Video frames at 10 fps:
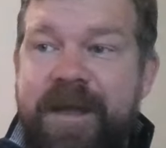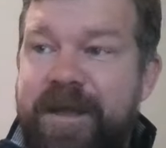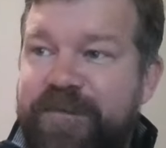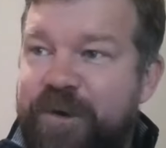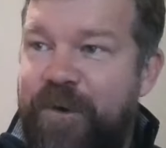
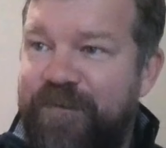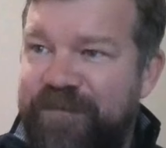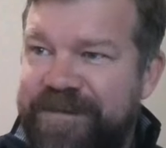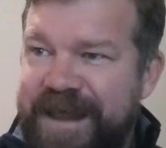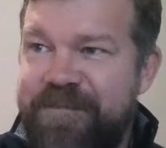sort of
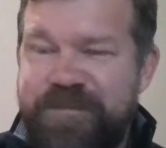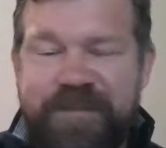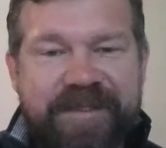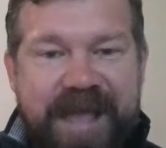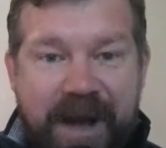attempt
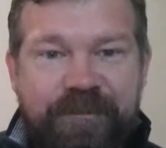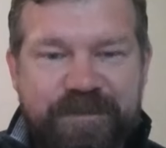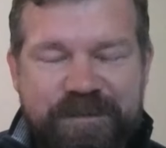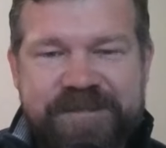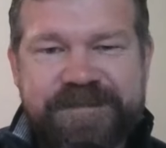by the
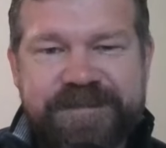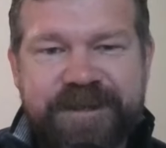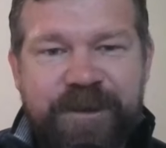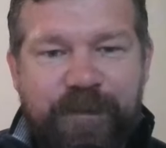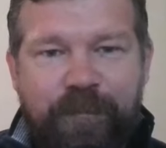alchemists
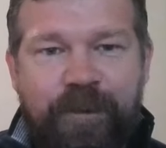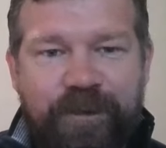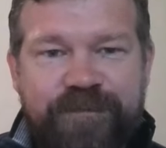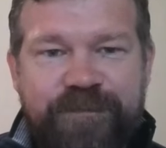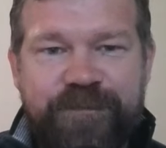
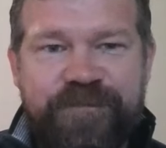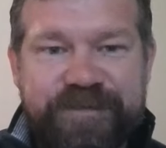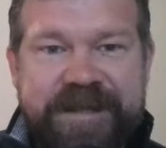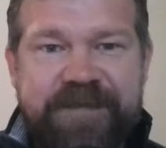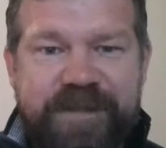was to
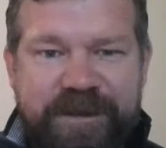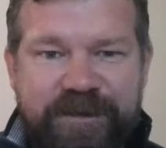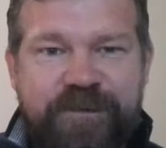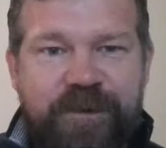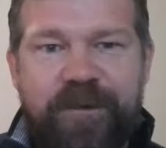see if they
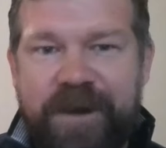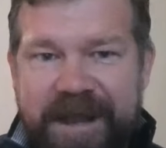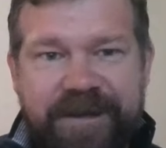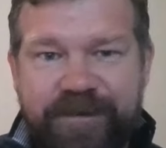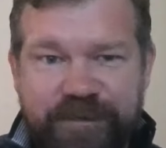could turn
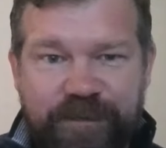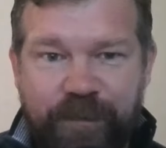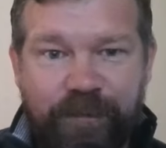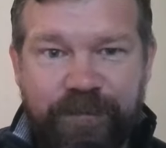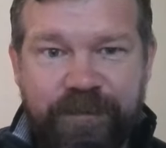lead into
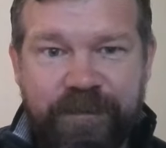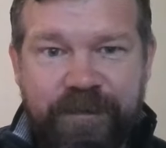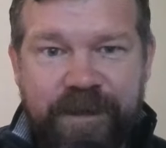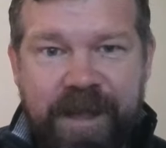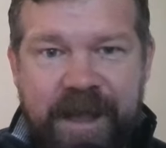gold.
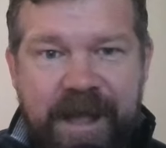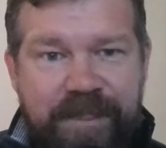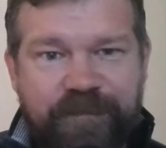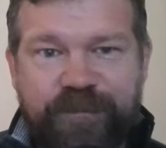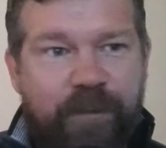Uh,
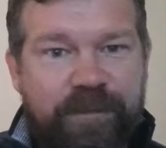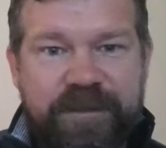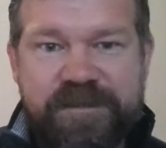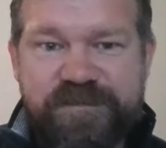and there was all these